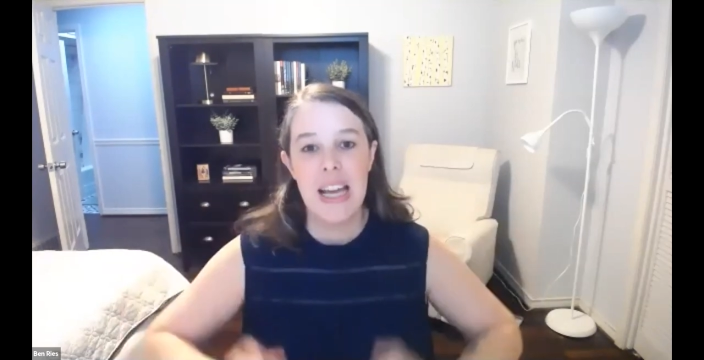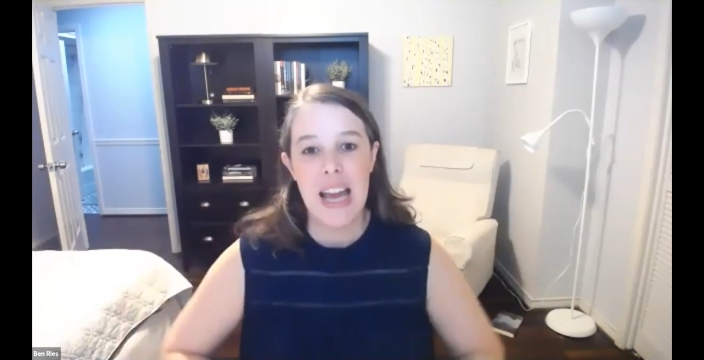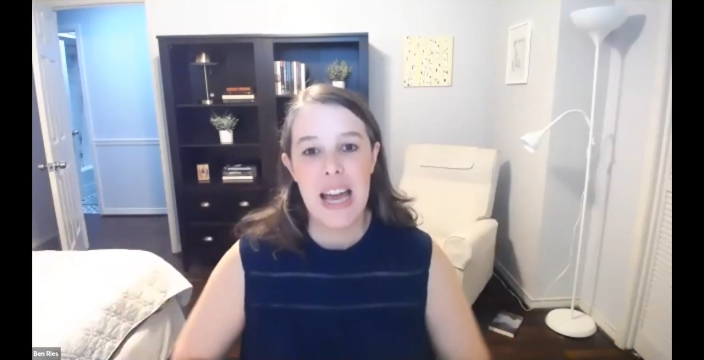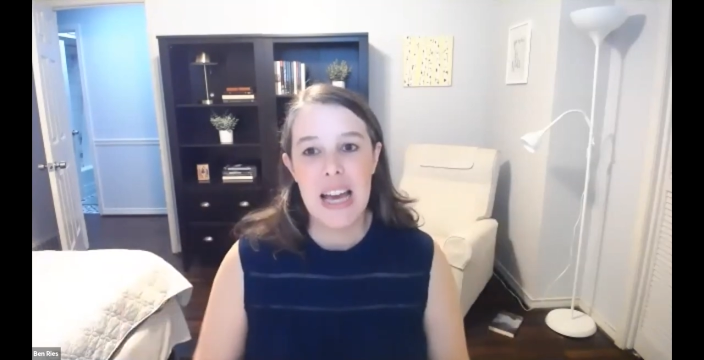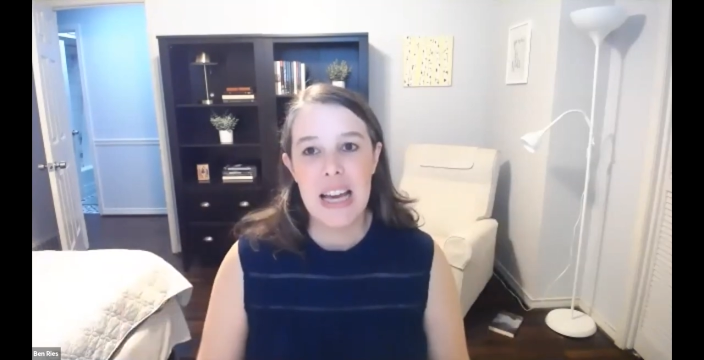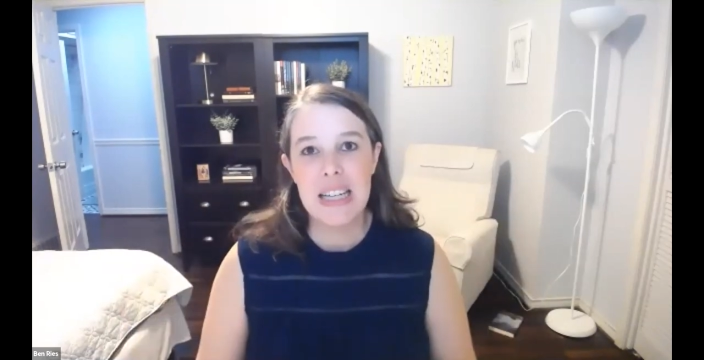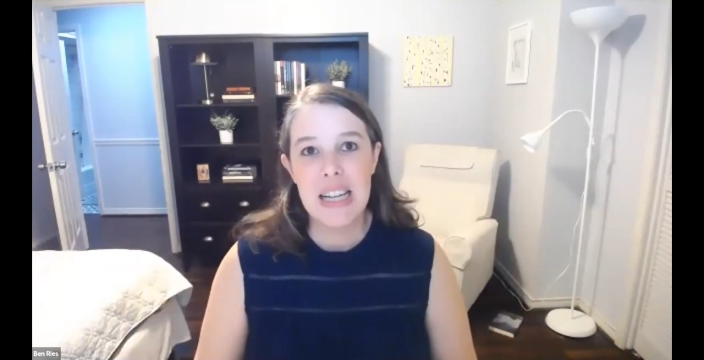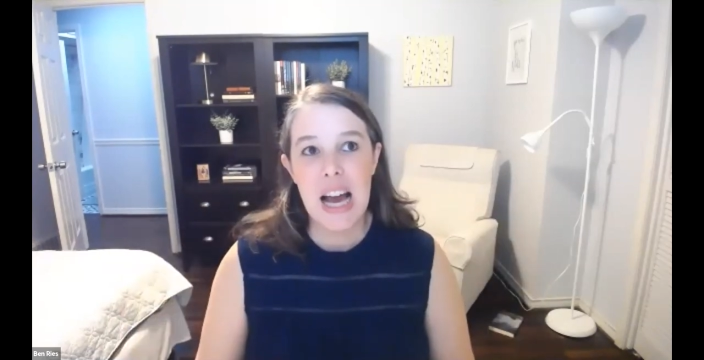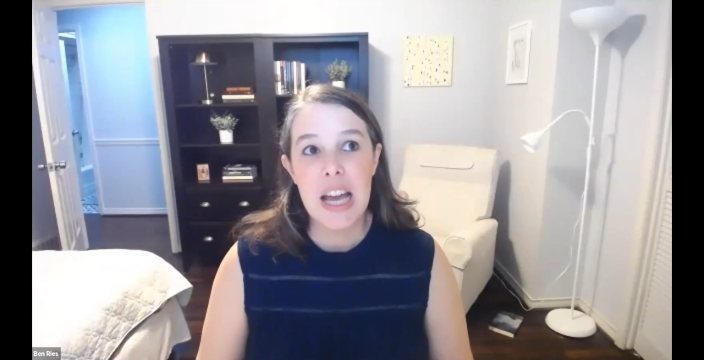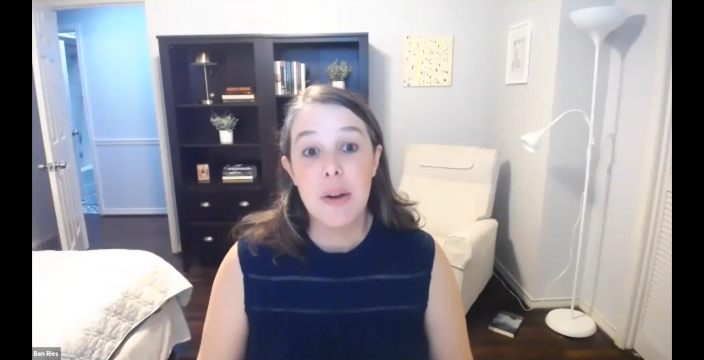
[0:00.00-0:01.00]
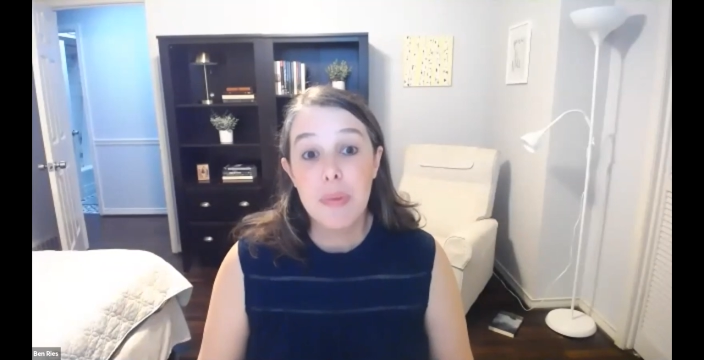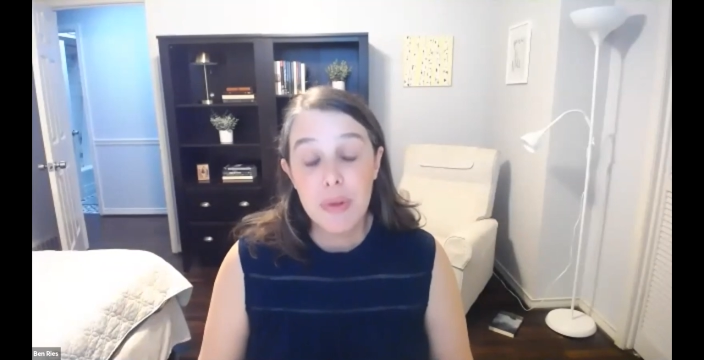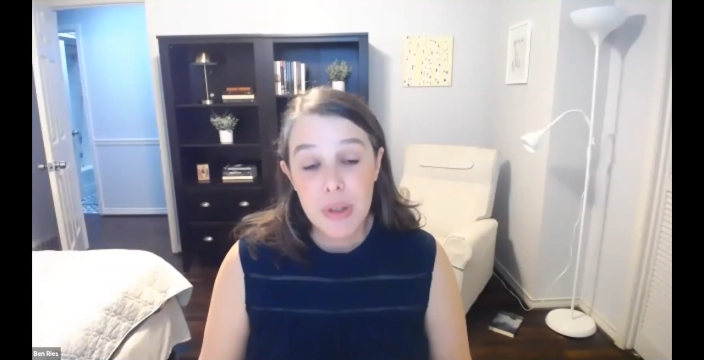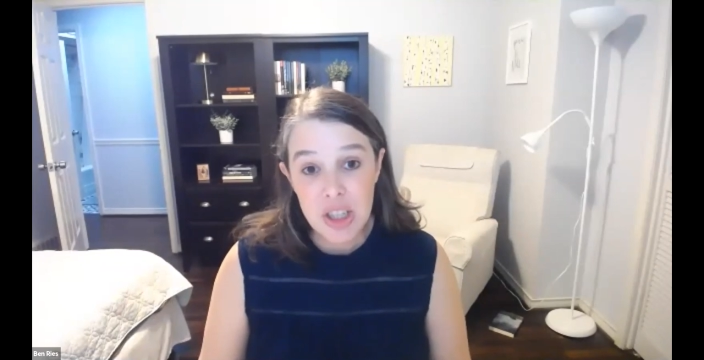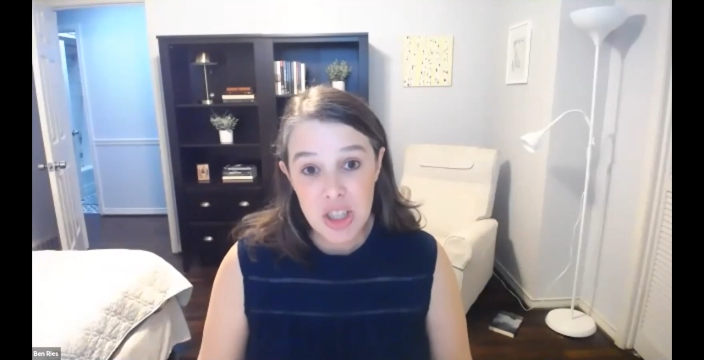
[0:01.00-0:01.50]
And I
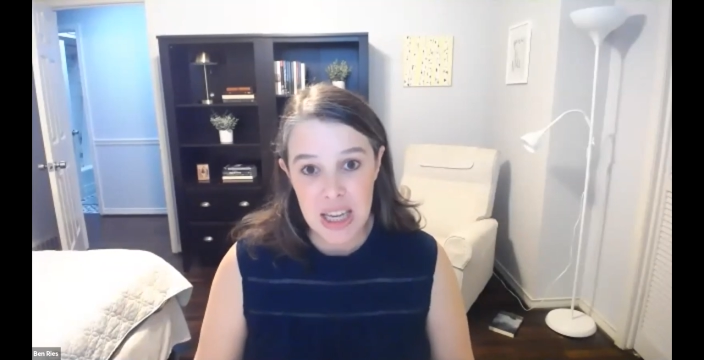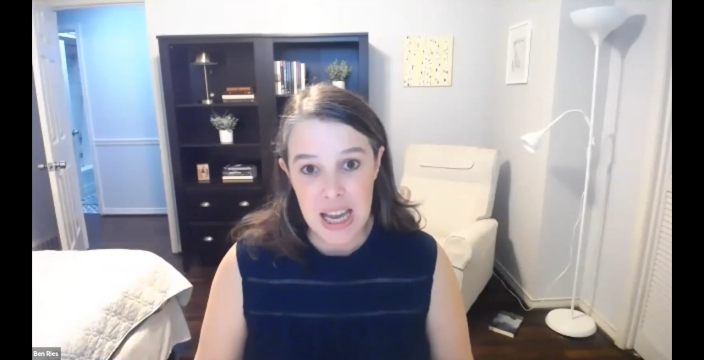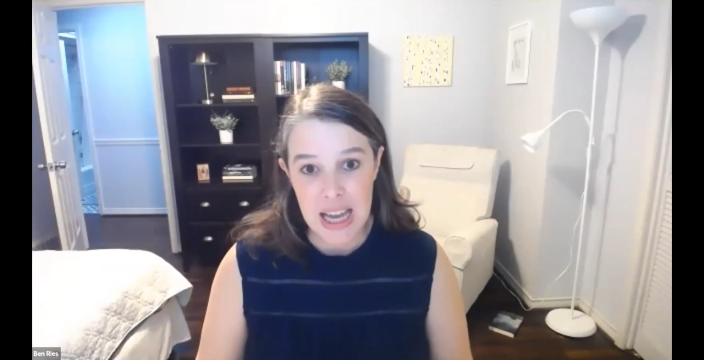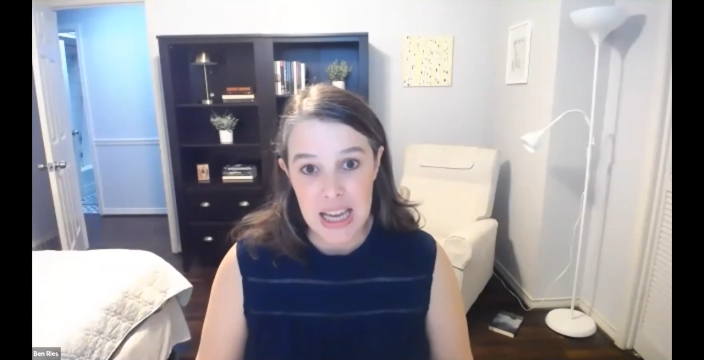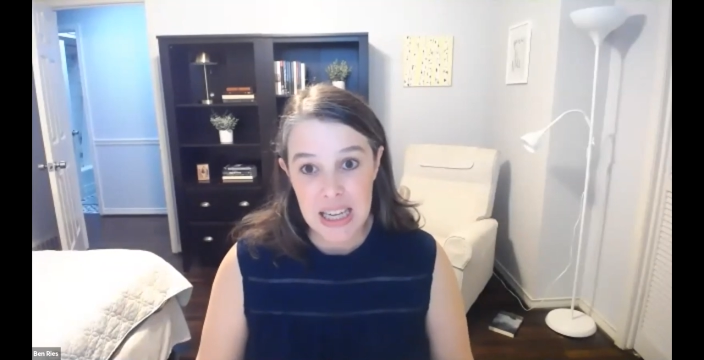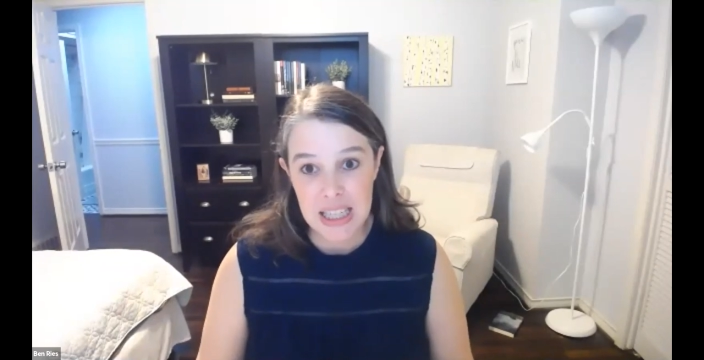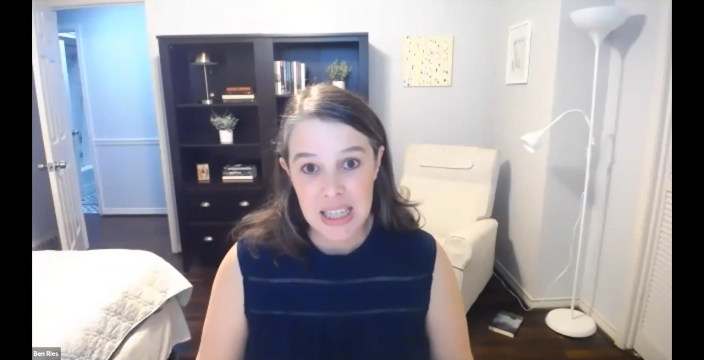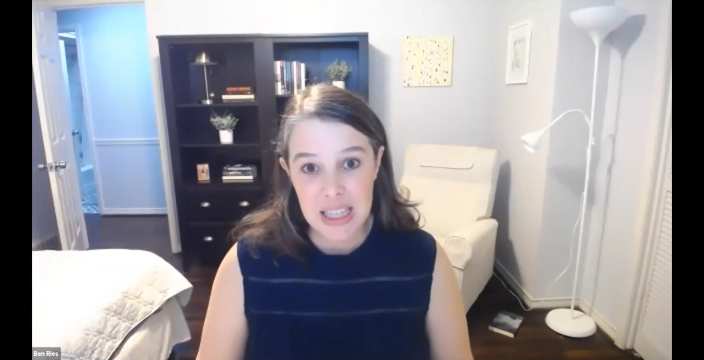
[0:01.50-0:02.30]
appreciate